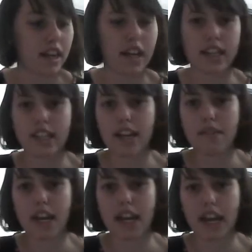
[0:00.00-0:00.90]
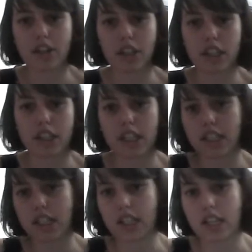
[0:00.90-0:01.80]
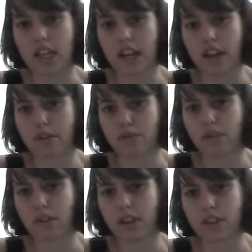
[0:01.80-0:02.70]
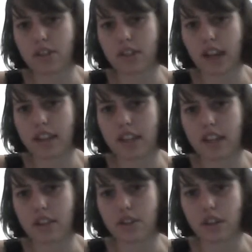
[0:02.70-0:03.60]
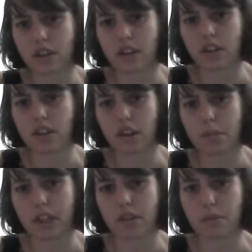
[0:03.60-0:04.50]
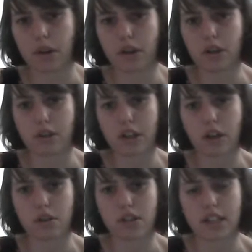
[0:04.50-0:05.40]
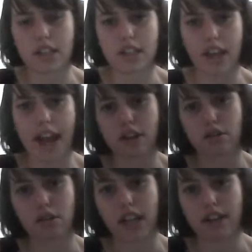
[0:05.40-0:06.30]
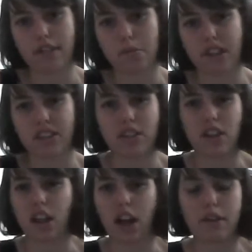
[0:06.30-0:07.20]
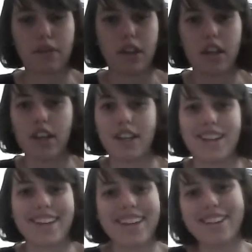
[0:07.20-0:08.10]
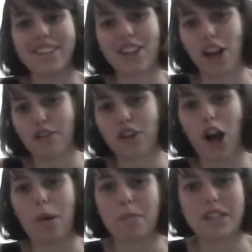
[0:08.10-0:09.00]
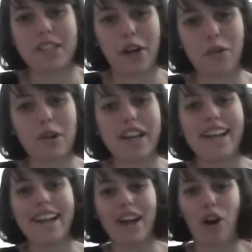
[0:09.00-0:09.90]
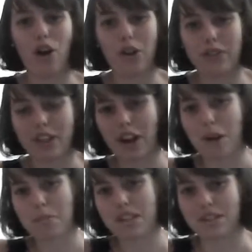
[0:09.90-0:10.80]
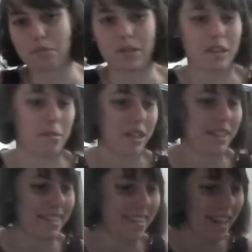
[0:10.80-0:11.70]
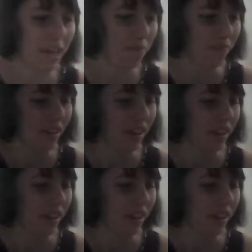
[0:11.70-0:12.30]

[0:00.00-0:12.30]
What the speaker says: And David, I actually didn't see. In Florence, I think there's a place where you can go see the actual David, but there's a lot of copies, so all of the copies look pretty much the same.